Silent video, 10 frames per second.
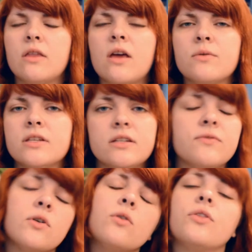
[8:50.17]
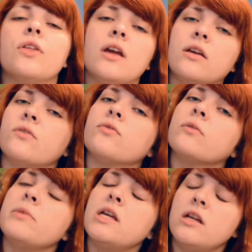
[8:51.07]
That was a difficult thing for
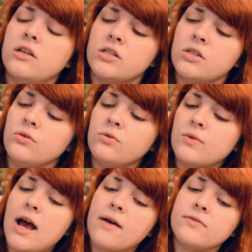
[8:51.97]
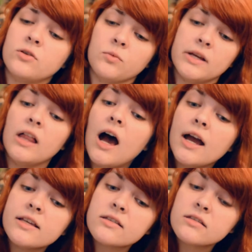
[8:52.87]
me to have to
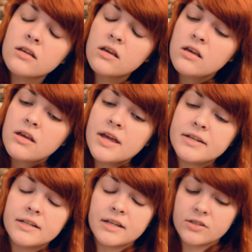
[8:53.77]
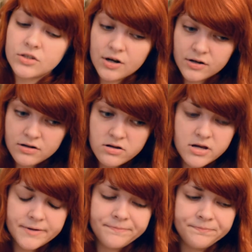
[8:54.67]
realize and to get started
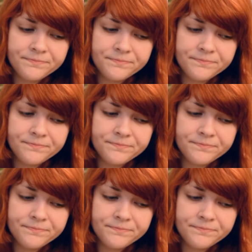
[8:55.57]
on,